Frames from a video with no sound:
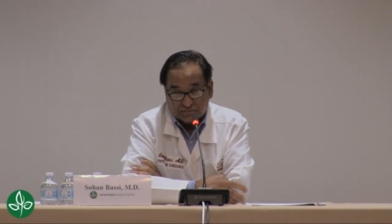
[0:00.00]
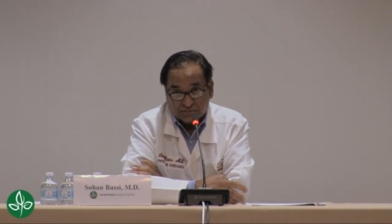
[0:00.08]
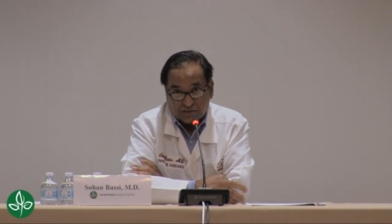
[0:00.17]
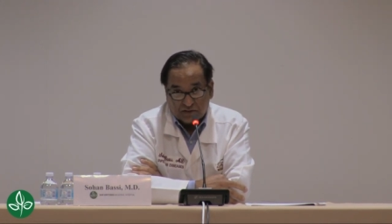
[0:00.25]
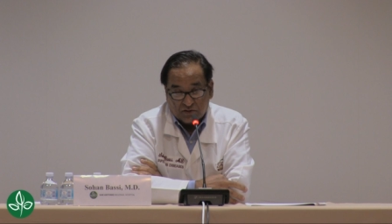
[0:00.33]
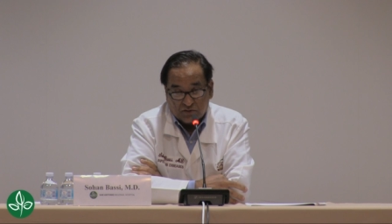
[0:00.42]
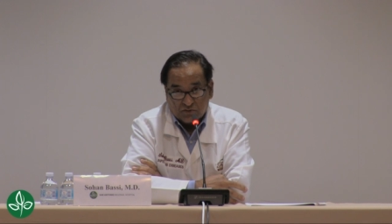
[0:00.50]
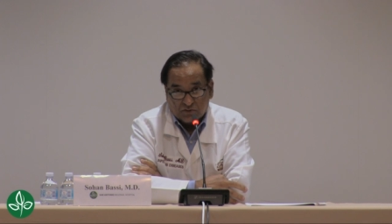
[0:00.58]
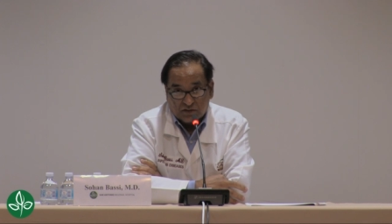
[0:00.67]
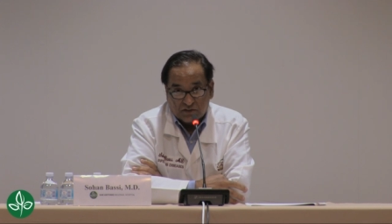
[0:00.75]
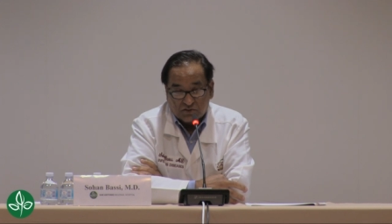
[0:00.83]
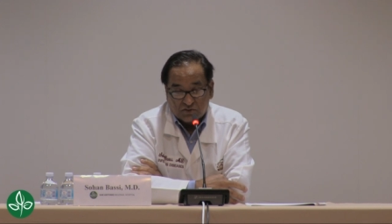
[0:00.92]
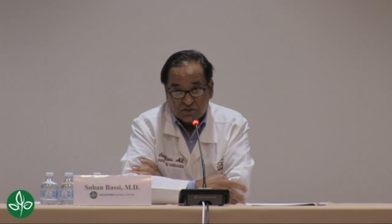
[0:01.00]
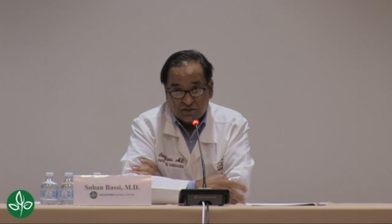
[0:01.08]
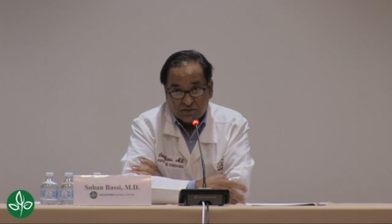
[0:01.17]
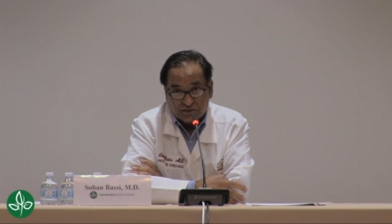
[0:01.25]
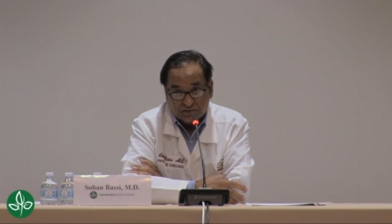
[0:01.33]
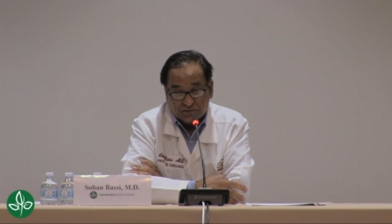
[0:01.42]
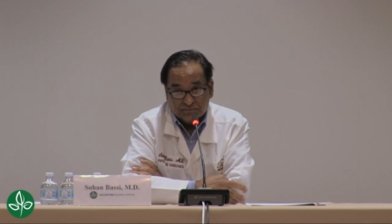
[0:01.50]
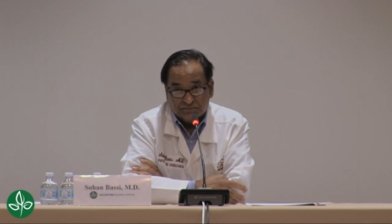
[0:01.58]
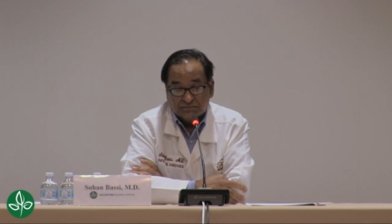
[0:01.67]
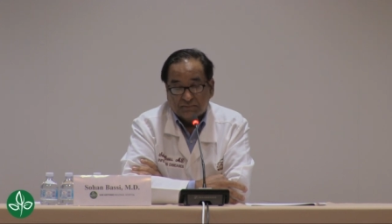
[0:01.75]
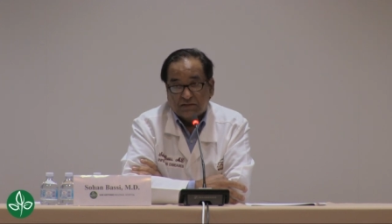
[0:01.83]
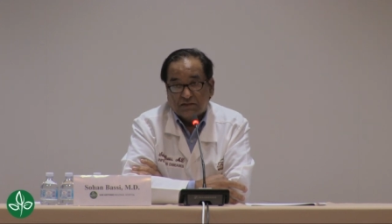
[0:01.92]
You know, you can still
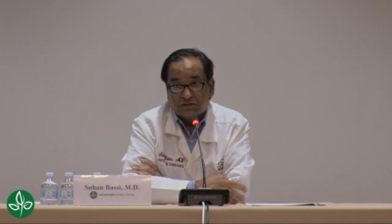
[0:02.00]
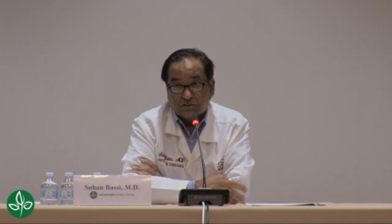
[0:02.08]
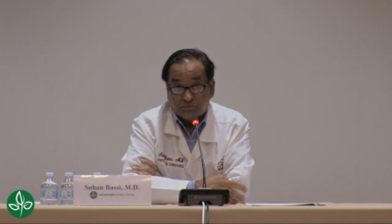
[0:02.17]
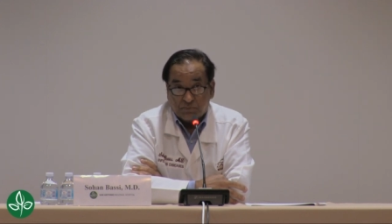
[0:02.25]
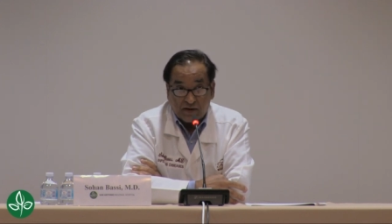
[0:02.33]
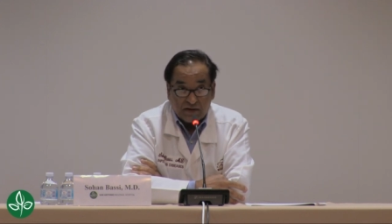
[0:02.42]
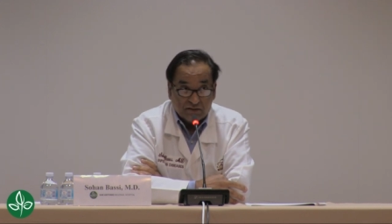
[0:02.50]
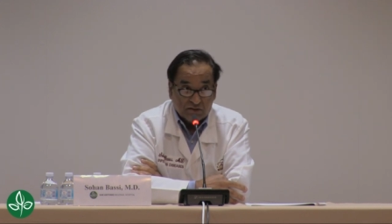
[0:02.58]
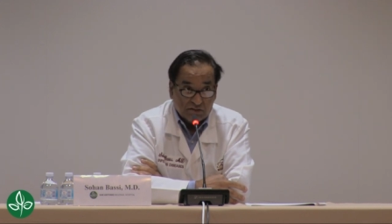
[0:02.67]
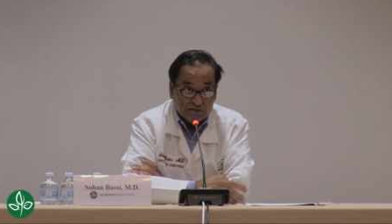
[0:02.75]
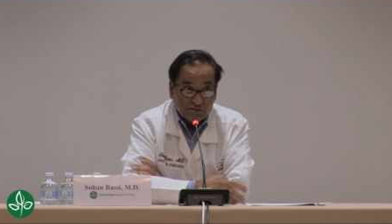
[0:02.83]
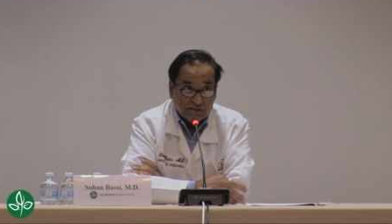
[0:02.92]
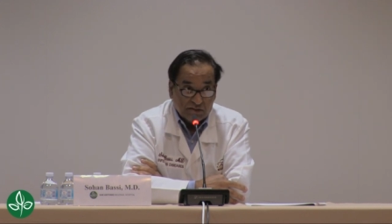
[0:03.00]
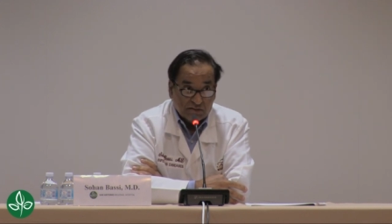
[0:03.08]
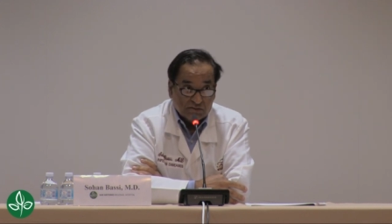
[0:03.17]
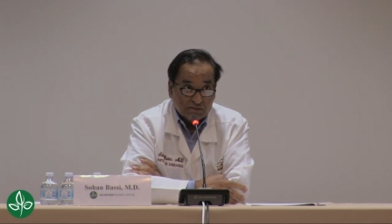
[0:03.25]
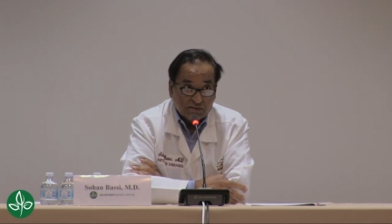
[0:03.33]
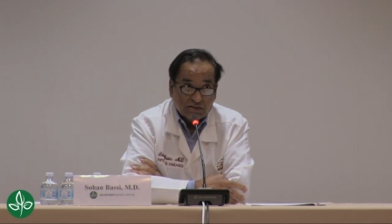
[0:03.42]
spread the disease.